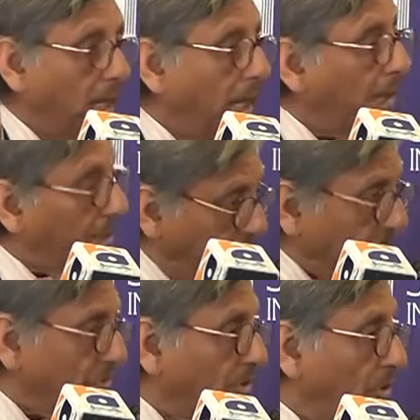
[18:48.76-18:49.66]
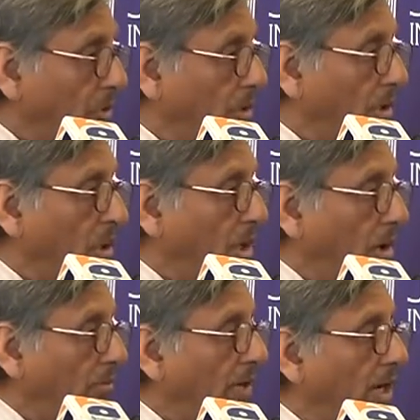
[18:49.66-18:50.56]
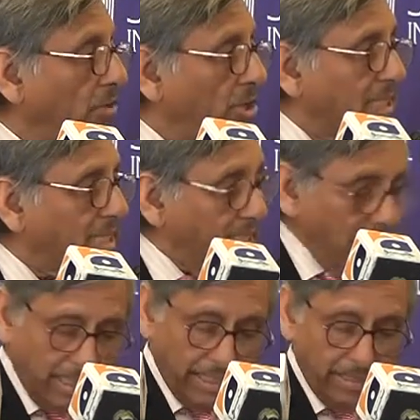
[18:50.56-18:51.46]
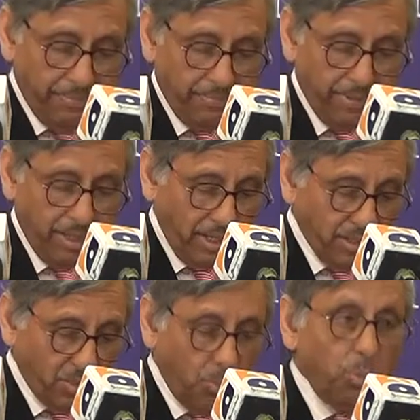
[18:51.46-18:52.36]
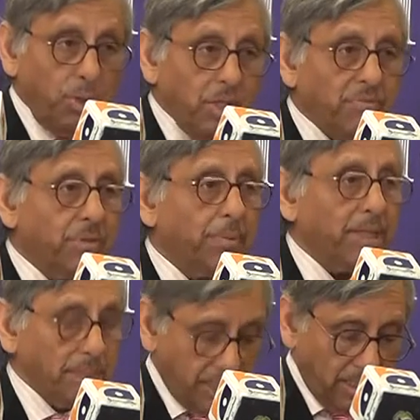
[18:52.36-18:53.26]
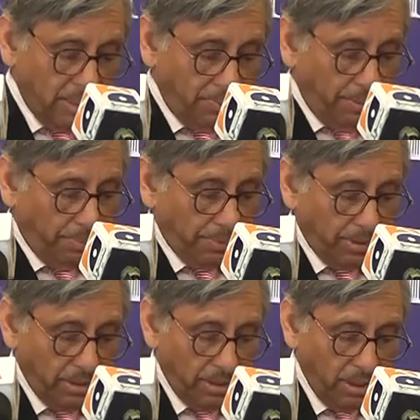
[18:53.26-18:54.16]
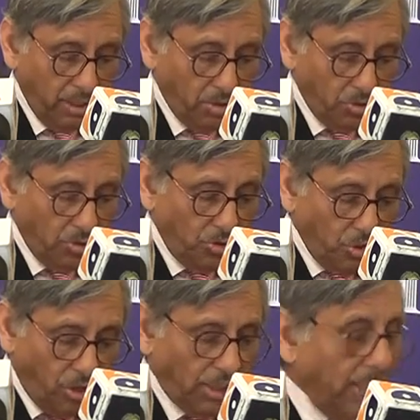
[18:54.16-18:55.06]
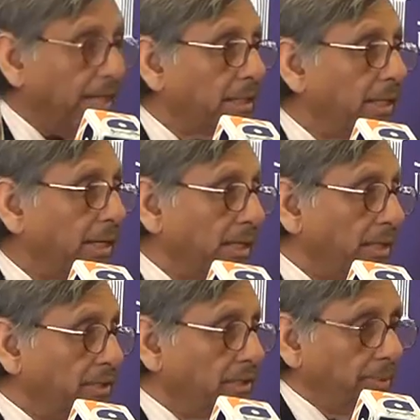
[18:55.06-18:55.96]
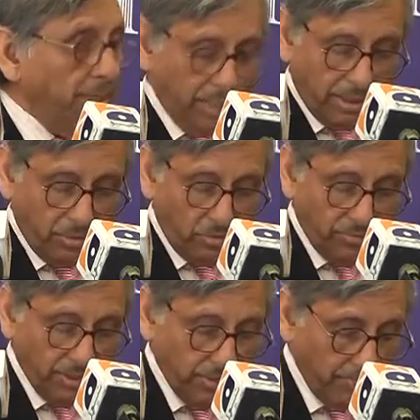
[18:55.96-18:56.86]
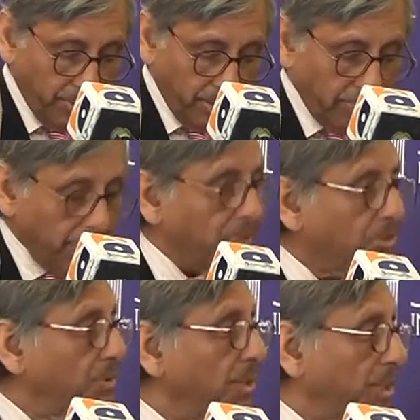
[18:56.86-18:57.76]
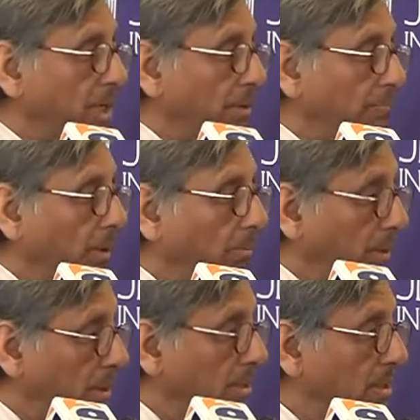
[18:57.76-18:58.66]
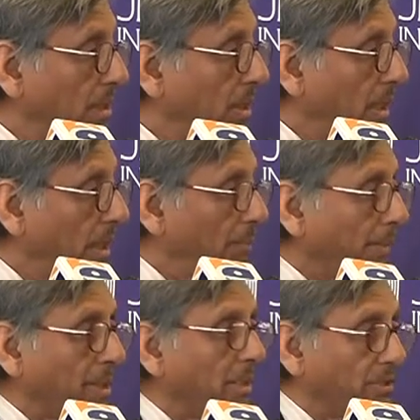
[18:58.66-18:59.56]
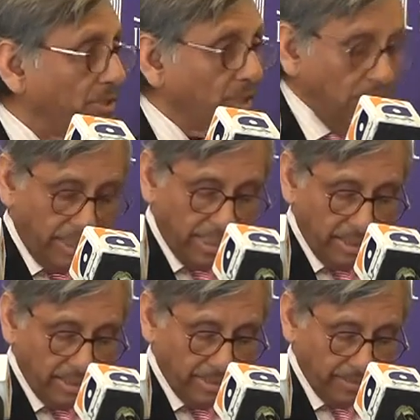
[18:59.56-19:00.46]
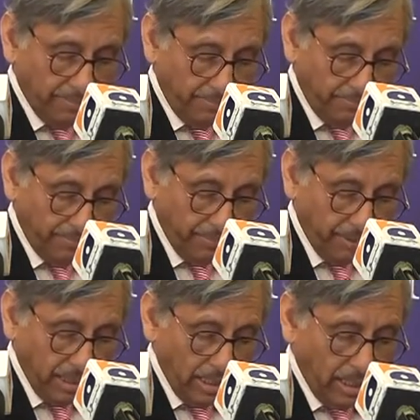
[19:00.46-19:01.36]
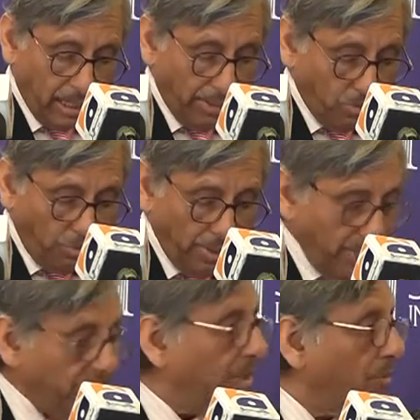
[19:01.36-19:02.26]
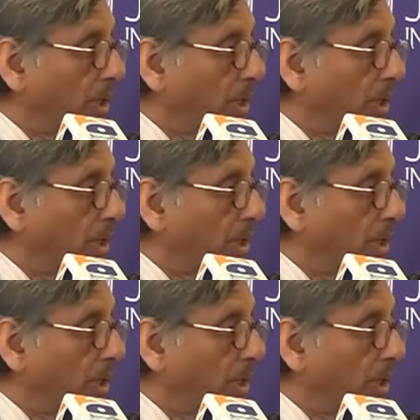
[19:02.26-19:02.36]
and therefore of how steely is the will of the Pakistani people to not let their country be taken over by suicide bombers and pathological killers. I do believe that